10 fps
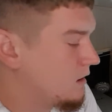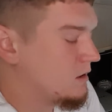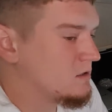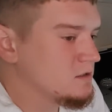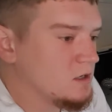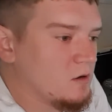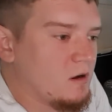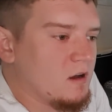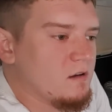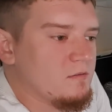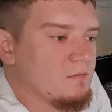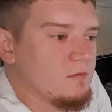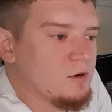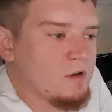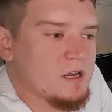Also, I
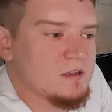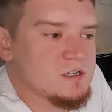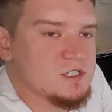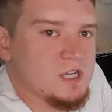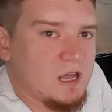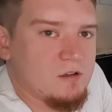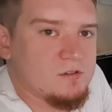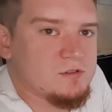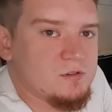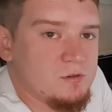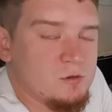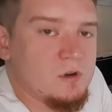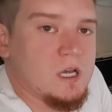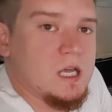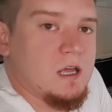created this channel to
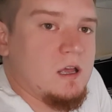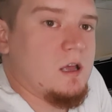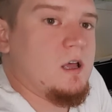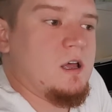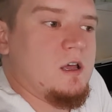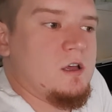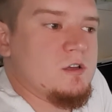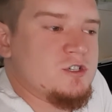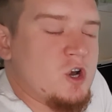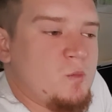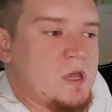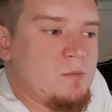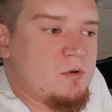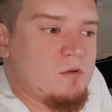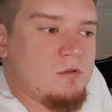show
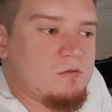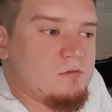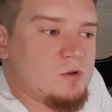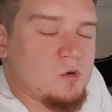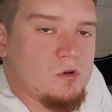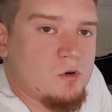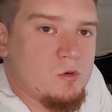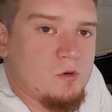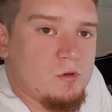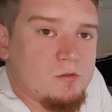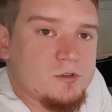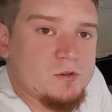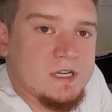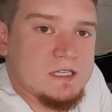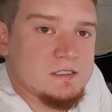people cool
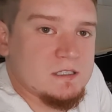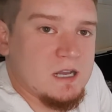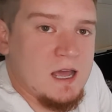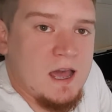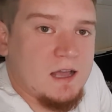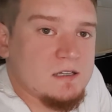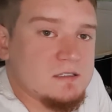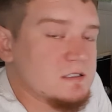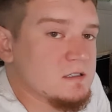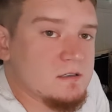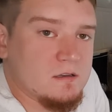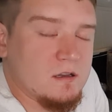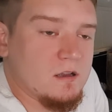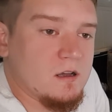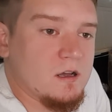tricks and hacks
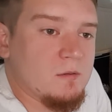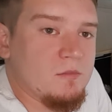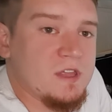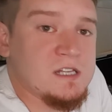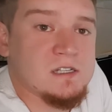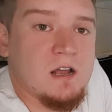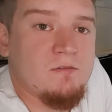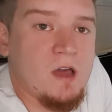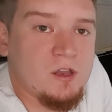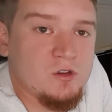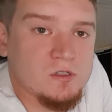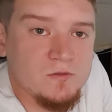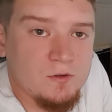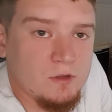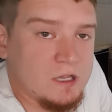and things that I find
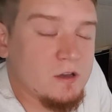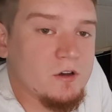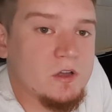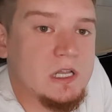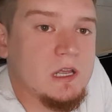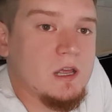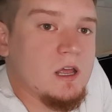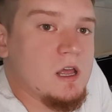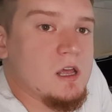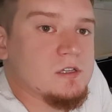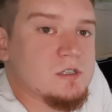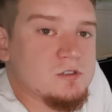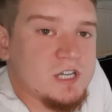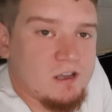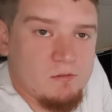useful and good. So
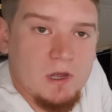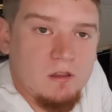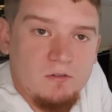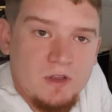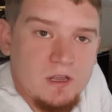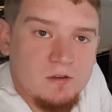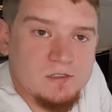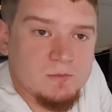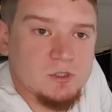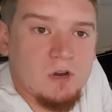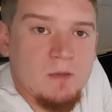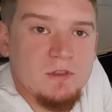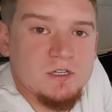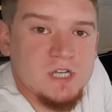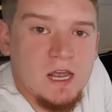check out my other videos, subscribe to
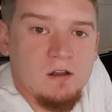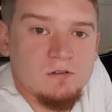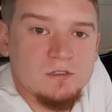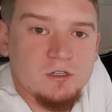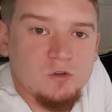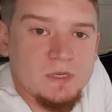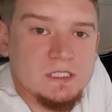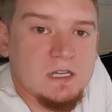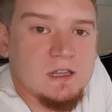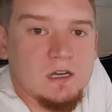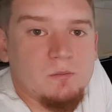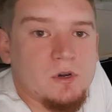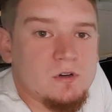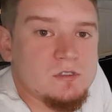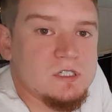the channel so you don't miss anything I
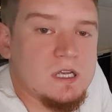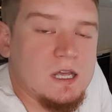post.